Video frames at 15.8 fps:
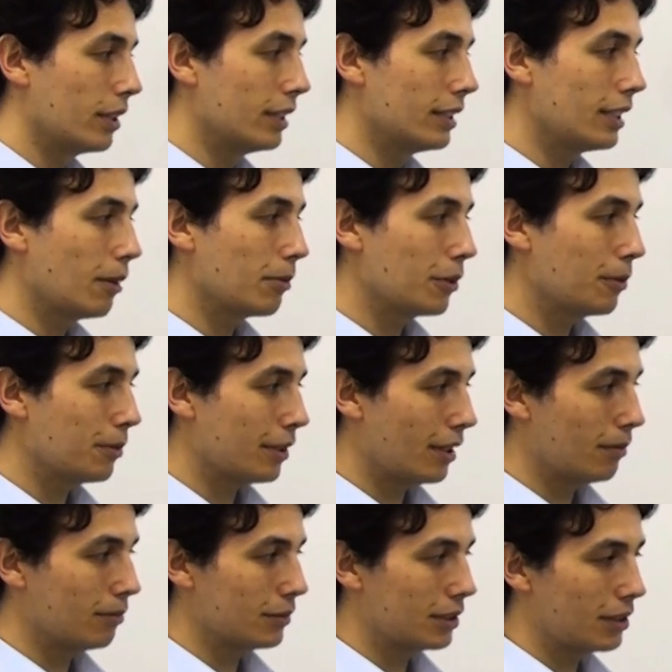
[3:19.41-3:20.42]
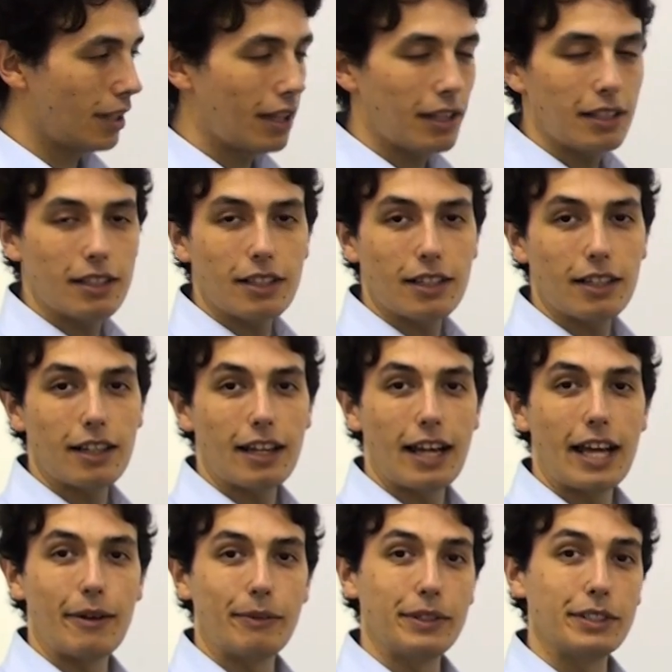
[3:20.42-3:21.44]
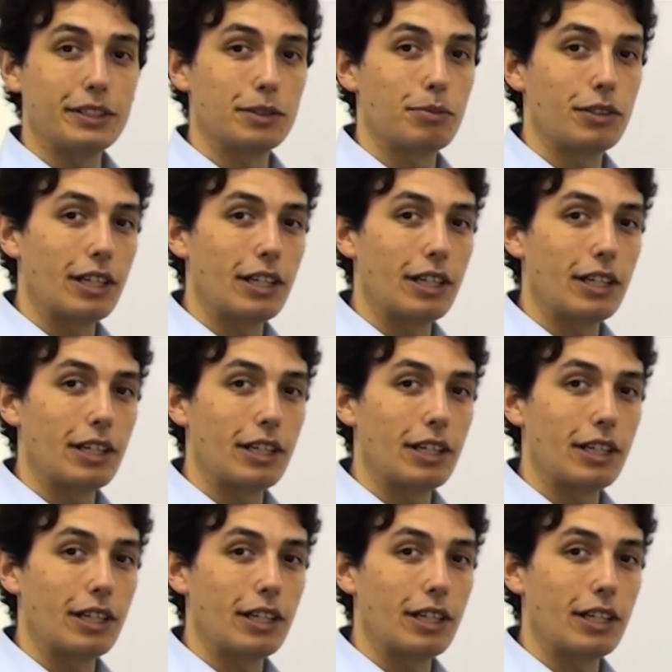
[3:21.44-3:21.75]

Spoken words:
The W becomes silent, and we just